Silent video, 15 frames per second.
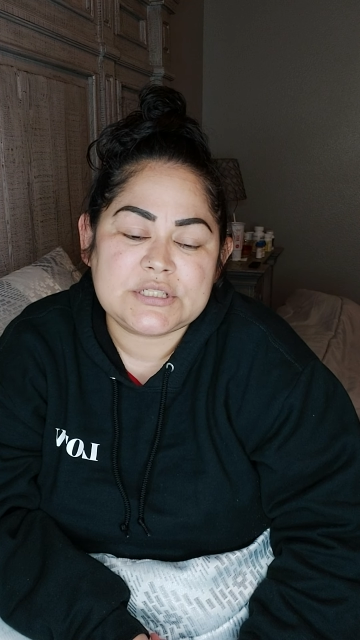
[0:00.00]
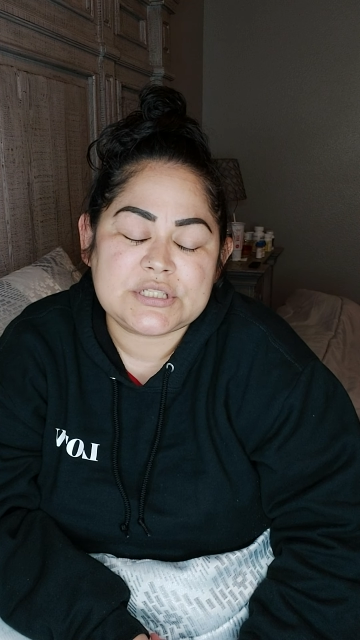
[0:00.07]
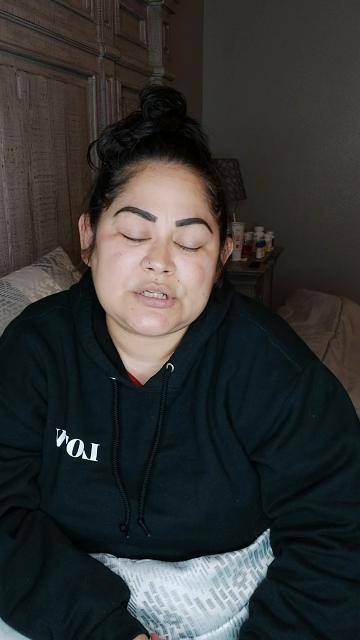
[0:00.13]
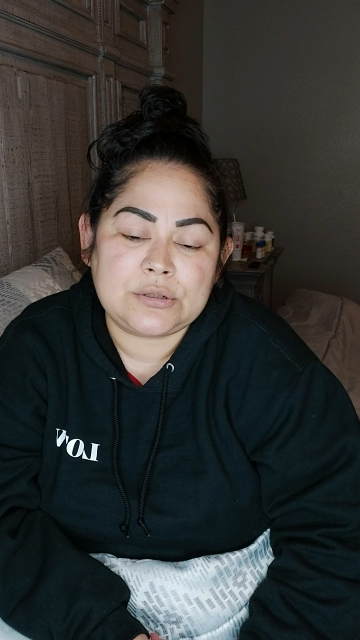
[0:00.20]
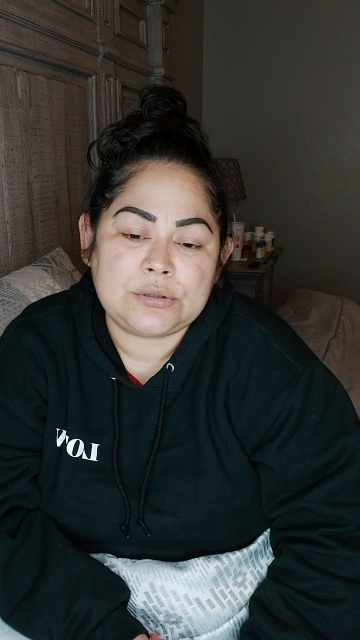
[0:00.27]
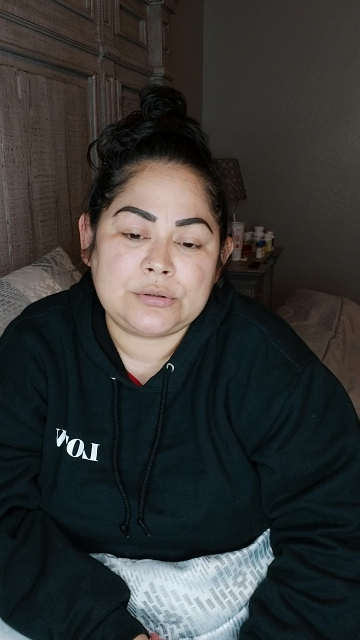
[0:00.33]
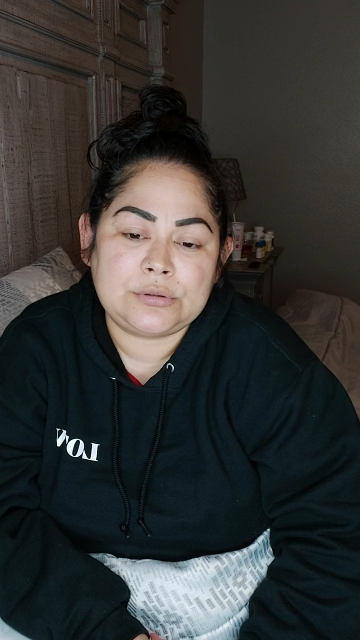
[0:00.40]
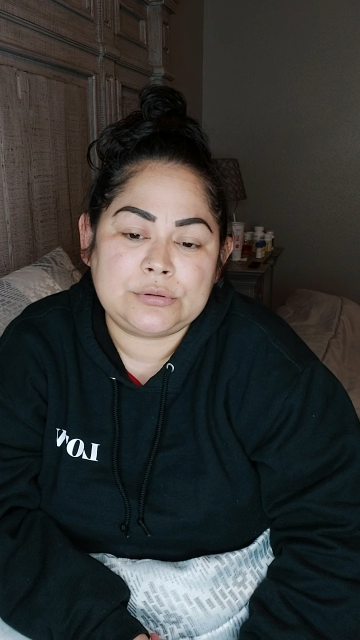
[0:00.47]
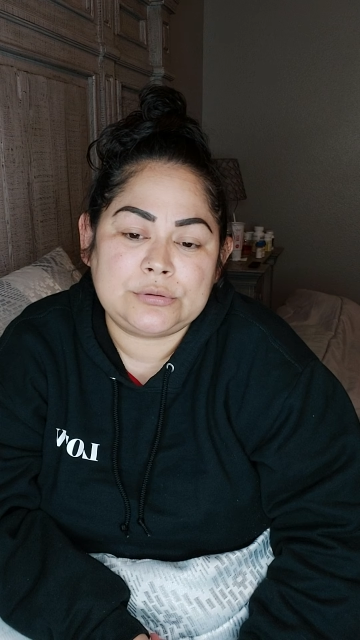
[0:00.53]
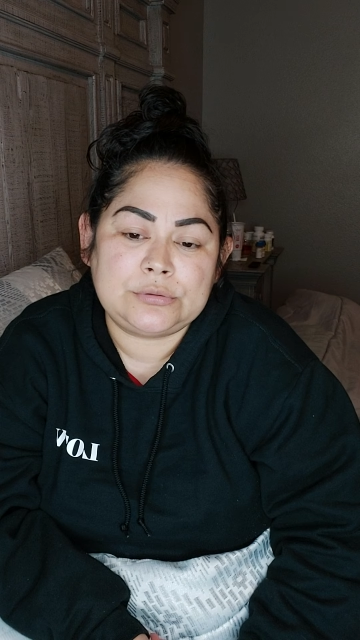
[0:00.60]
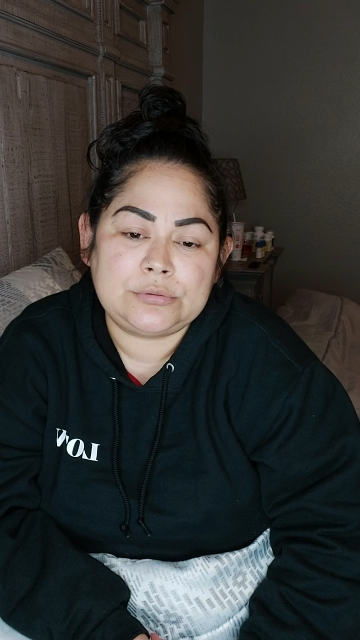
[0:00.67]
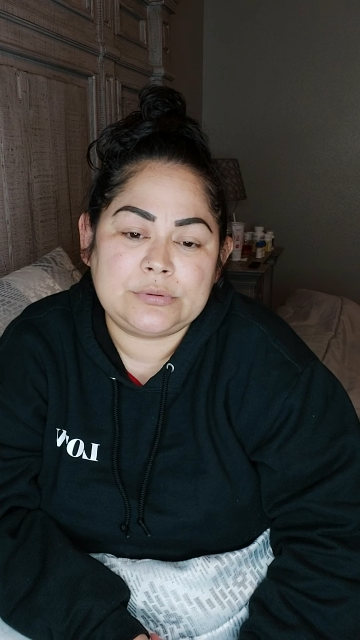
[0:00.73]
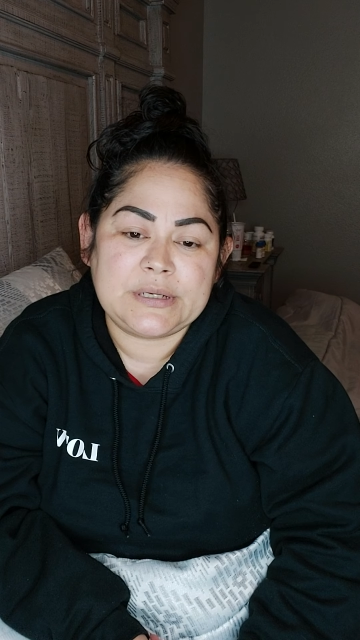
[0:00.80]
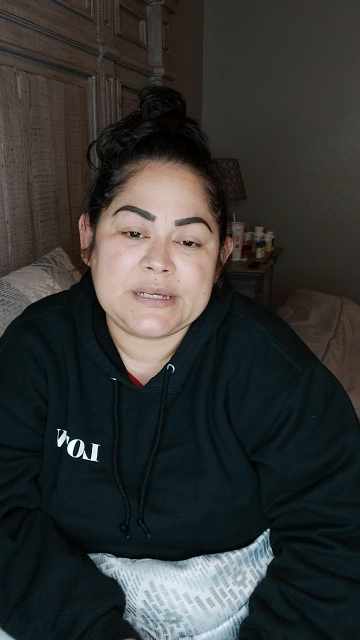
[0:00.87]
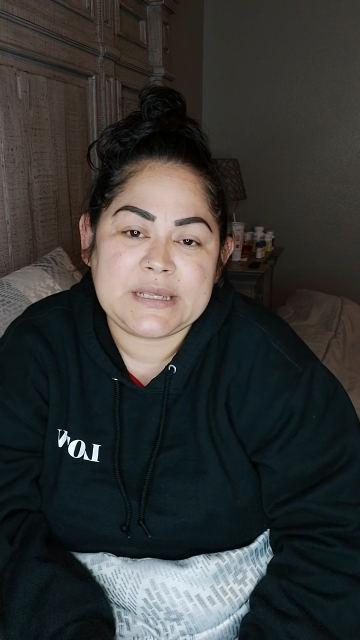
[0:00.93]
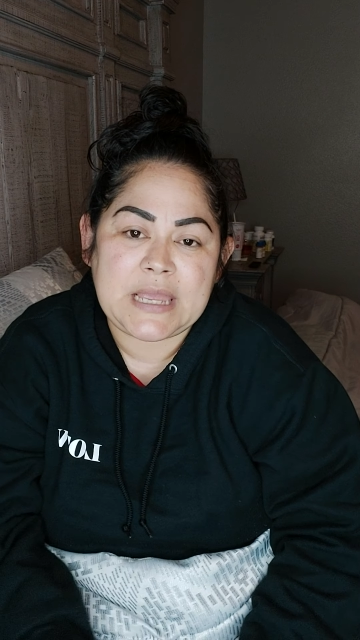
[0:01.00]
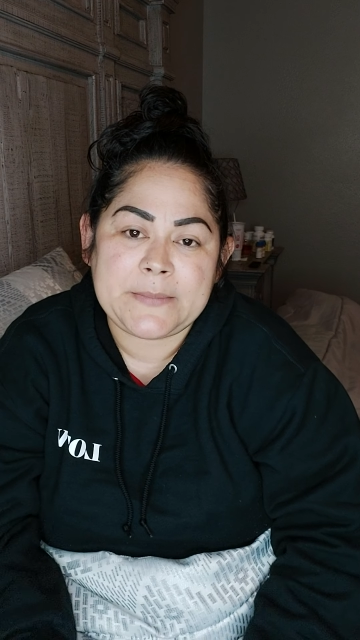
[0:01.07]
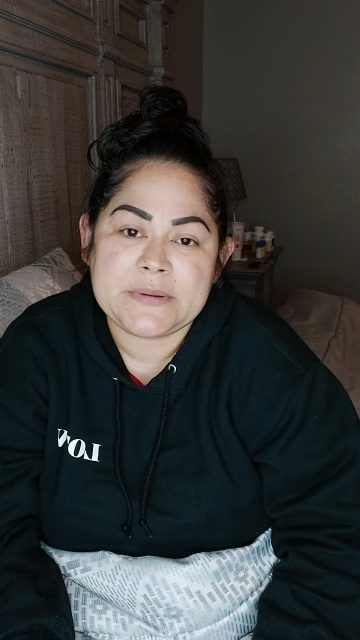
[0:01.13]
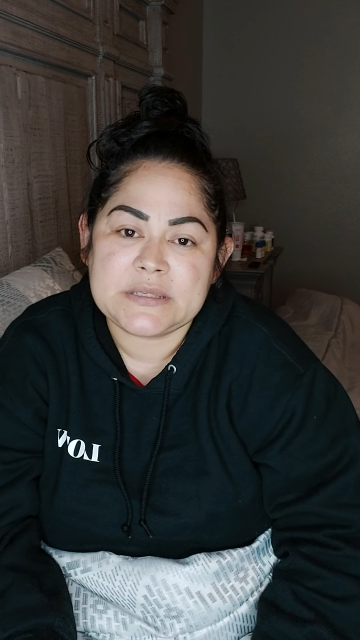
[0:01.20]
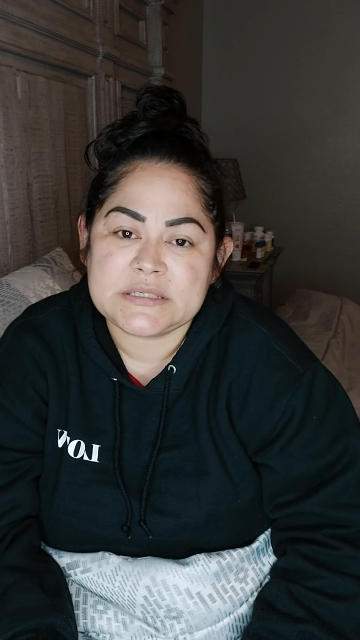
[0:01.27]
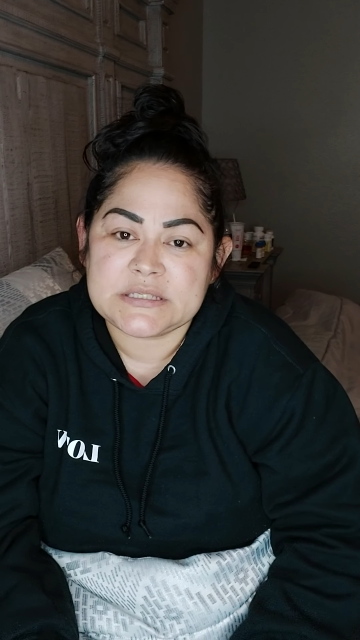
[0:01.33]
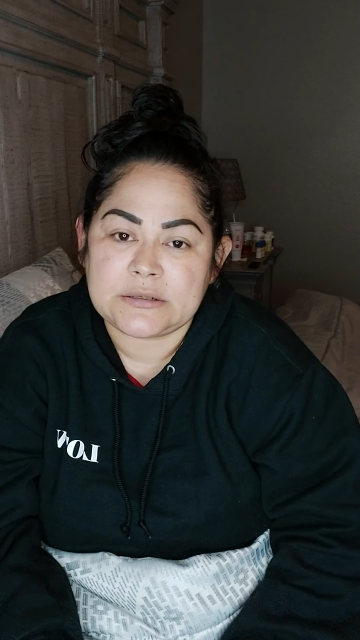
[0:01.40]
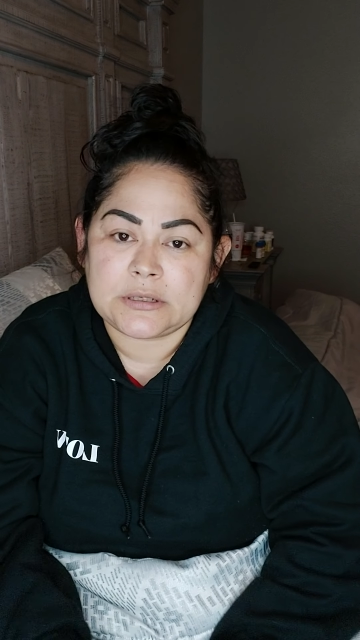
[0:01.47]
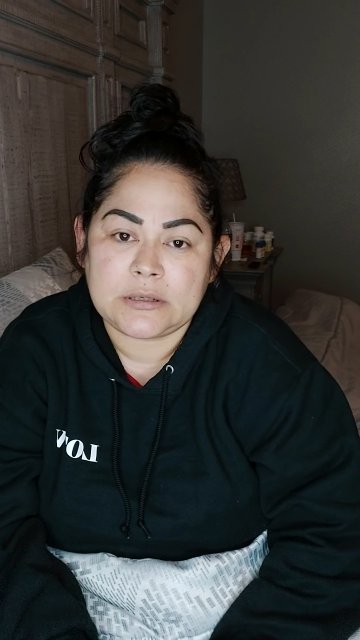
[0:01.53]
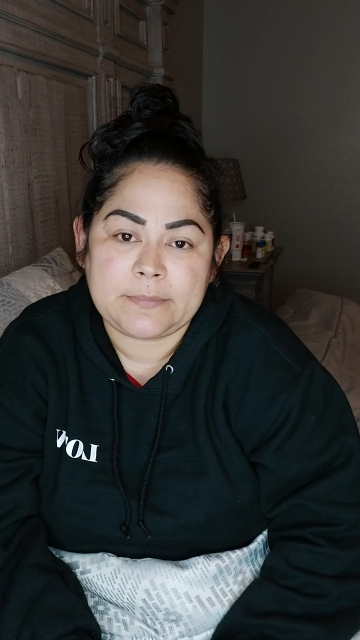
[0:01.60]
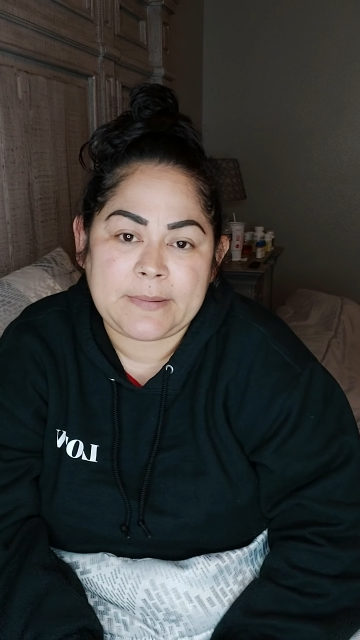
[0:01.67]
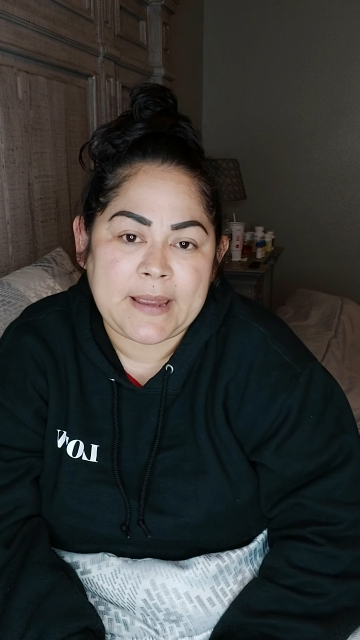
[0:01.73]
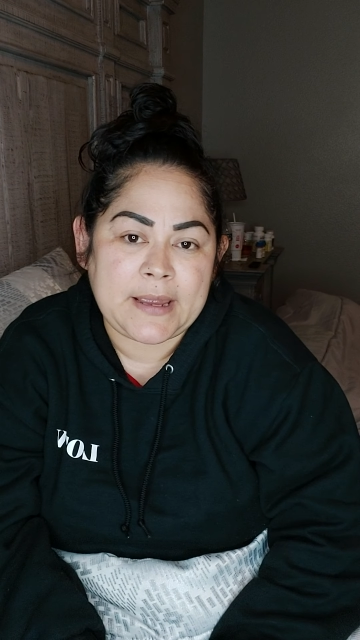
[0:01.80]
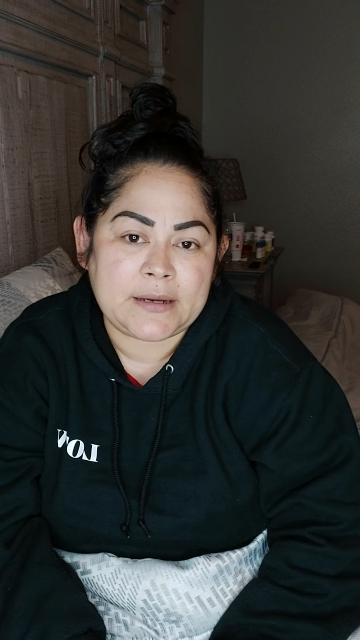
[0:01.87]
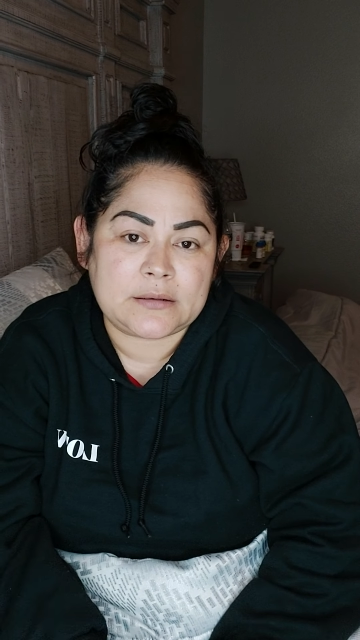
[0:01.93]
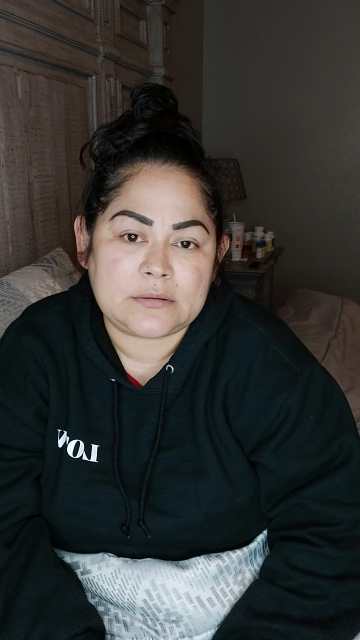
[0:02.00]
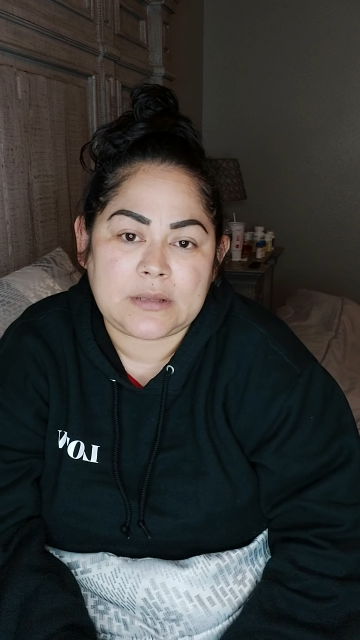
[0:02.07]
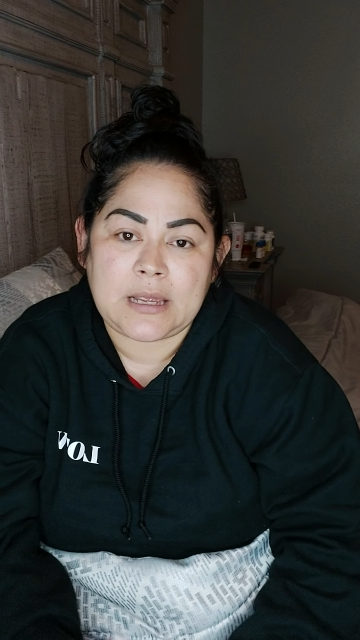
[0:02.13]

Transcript: so he gave me the steroid pack.